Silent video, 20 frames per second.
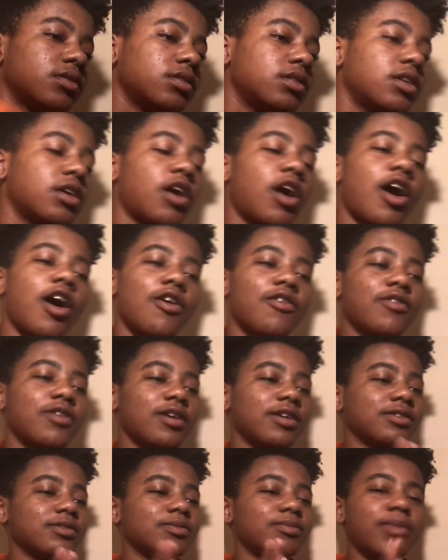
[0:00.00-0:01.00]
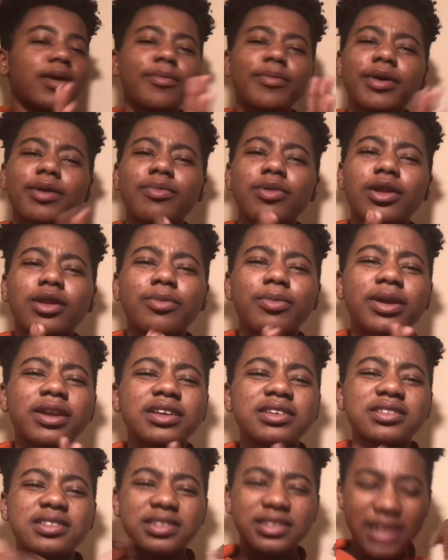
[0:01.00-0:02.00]
Look, I, my big brother about
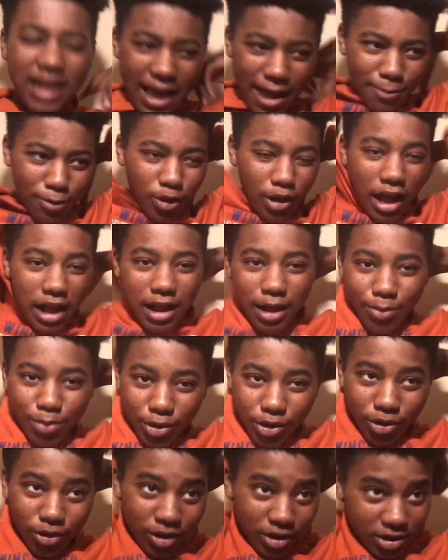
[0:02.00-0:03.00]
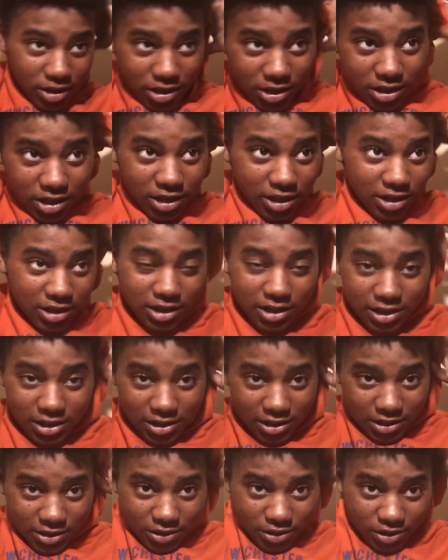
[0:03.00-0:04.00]
to snap. Oh, I got to put on a hoodie. You
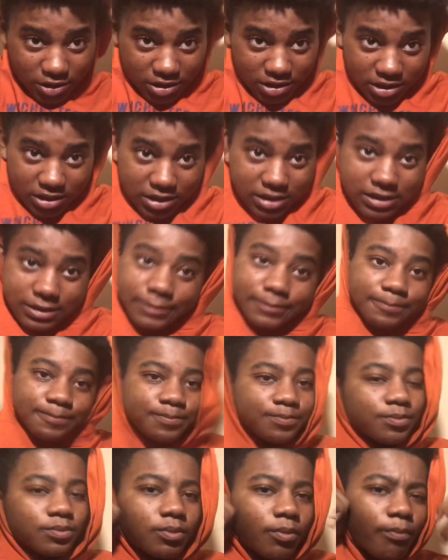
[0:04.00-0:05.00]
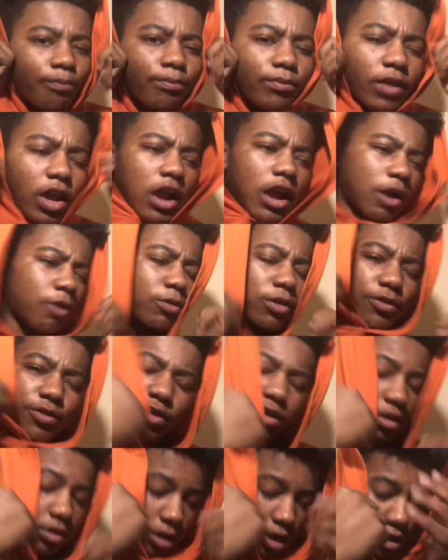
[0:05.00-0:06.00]
know what I'm saying? All right, we
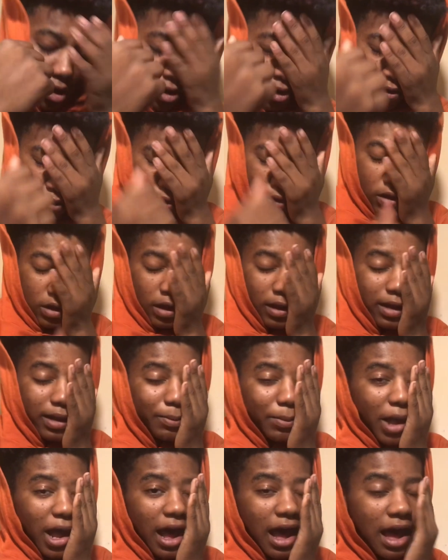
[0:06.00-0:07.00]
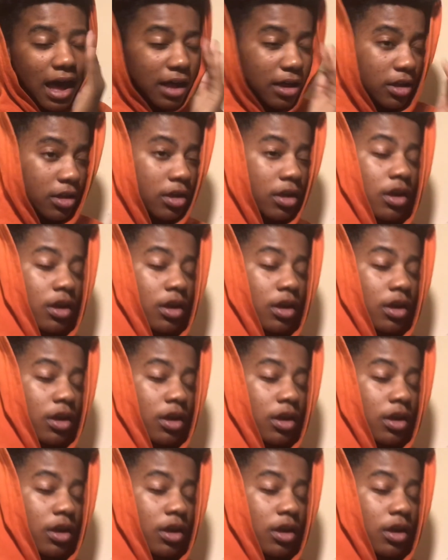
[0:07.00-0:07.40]
finna... Oh, God, I got my Ah.